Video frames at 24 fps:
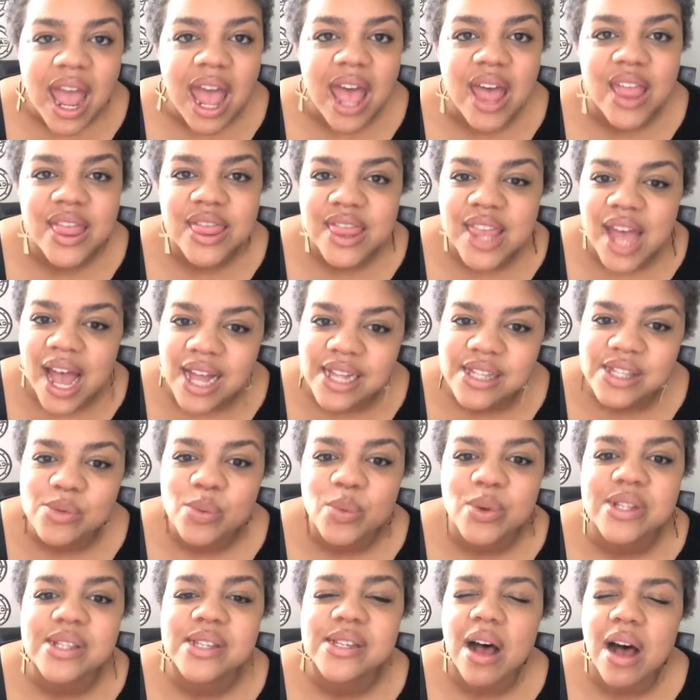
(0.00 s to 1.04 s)
And that's
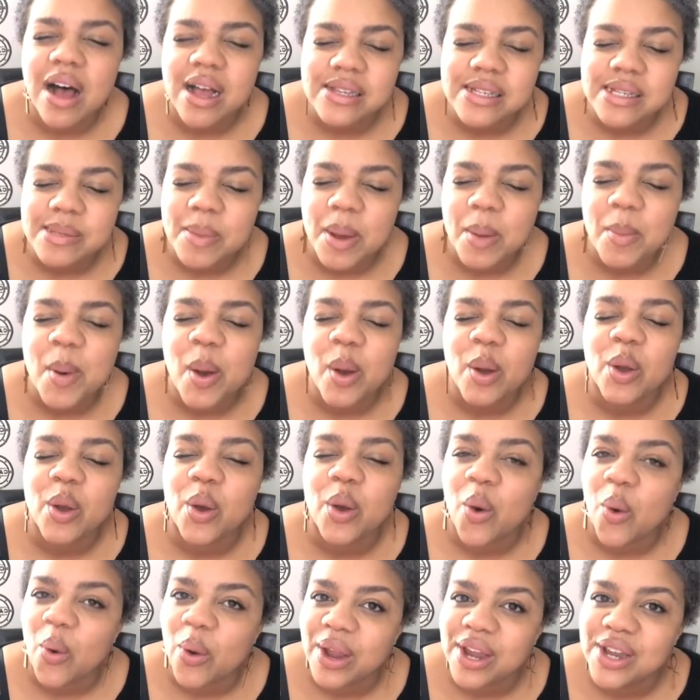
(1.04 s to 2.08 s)
what's awesome about
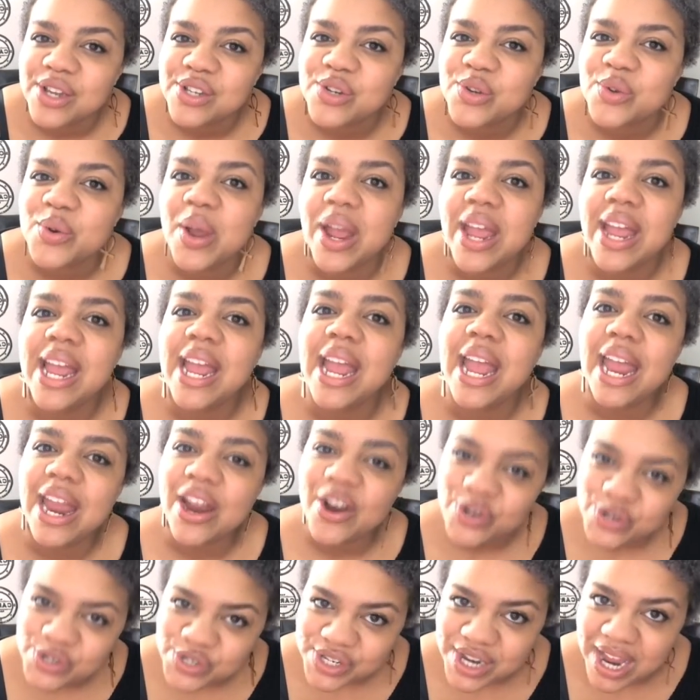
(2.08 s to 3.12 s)
going to a
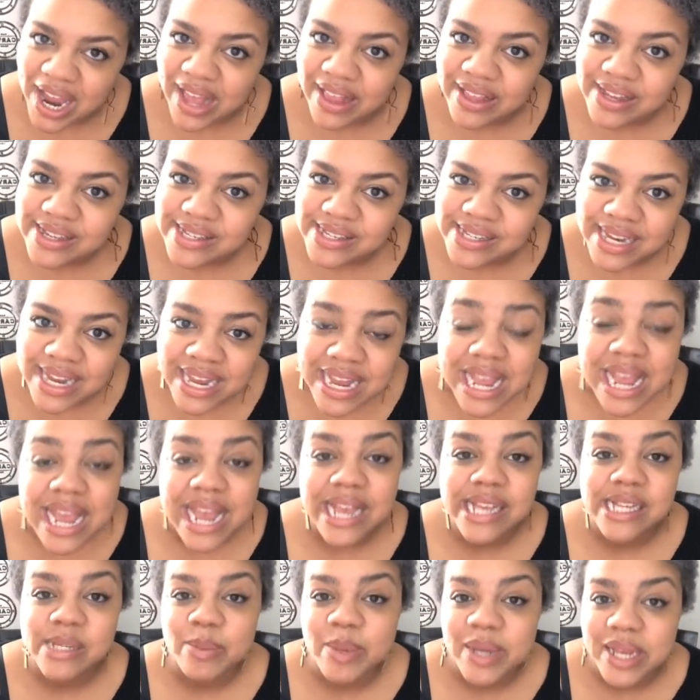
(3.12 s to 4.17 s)
hairstylist,
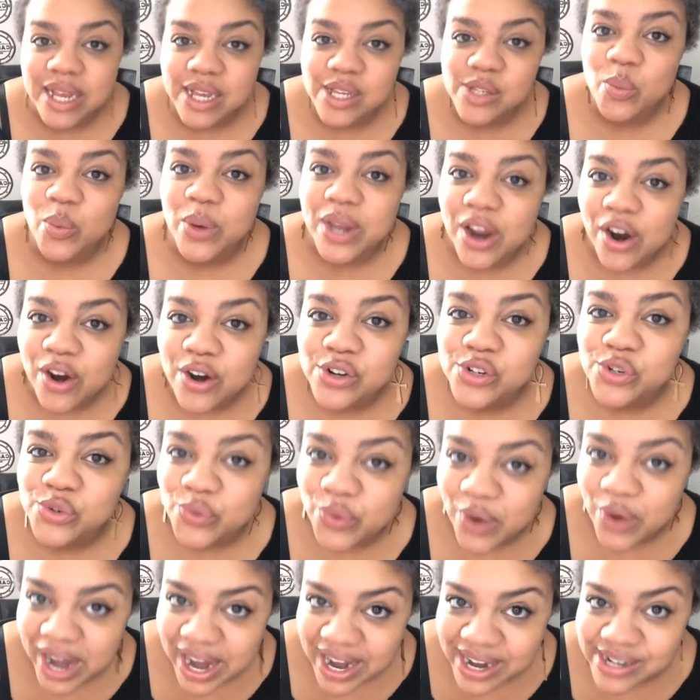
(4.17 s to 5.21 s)
is because we are
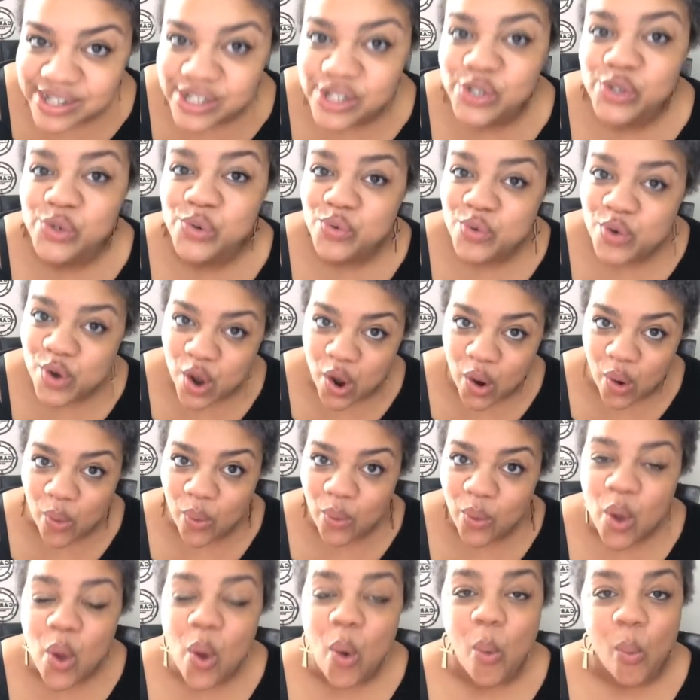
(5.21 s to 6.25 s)
trained to
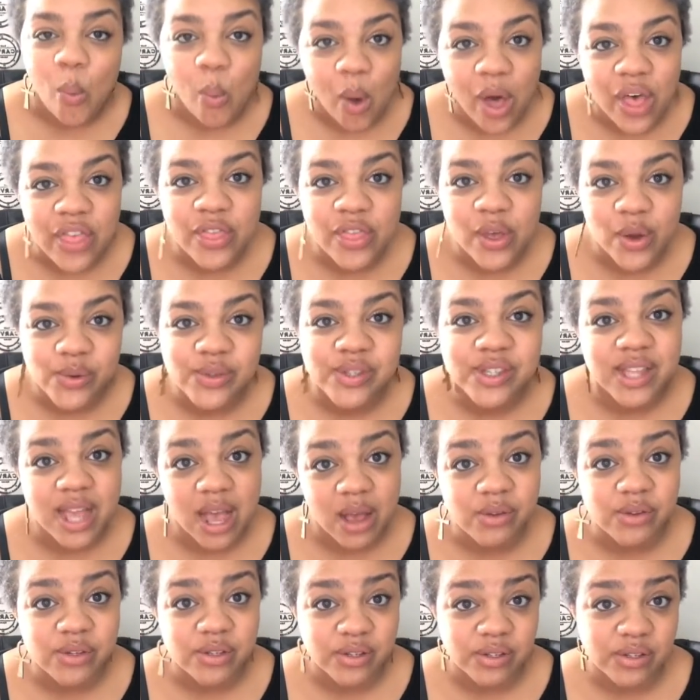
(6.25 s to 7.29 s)
know what those
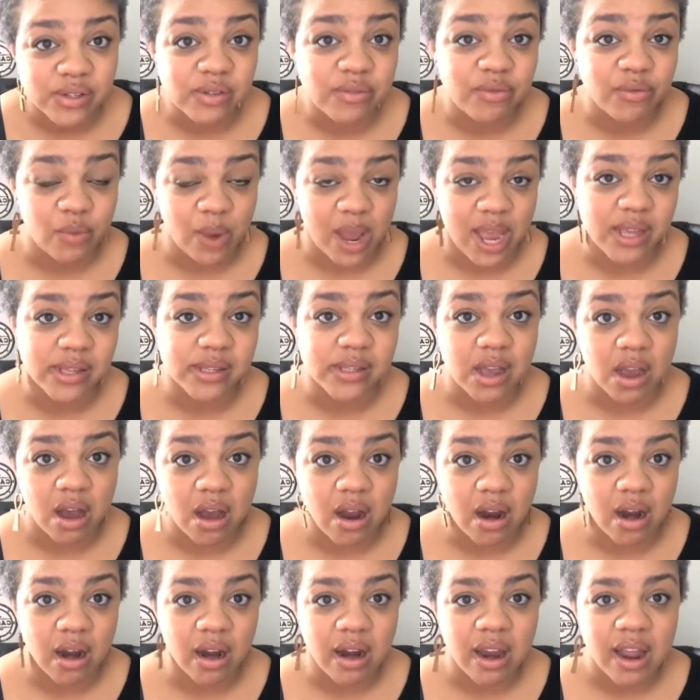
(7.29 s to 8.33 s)
thousands of ways
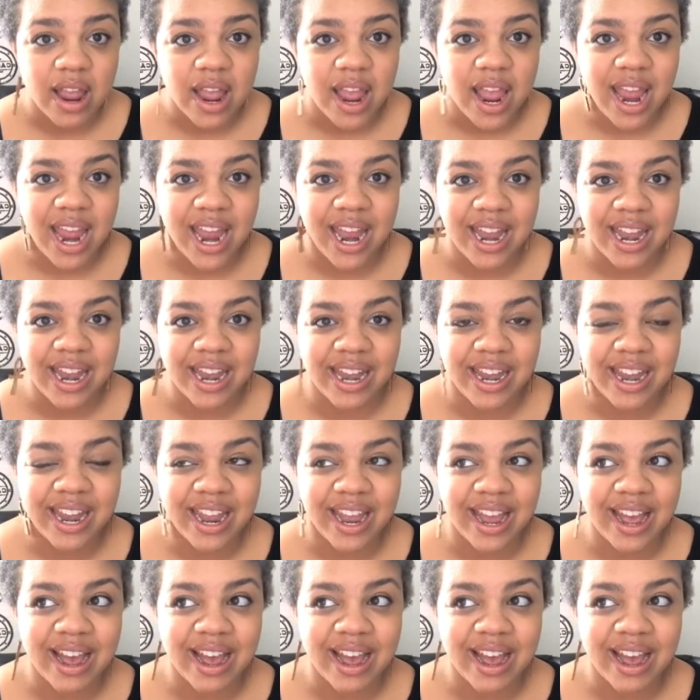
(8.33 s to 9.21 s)
are. And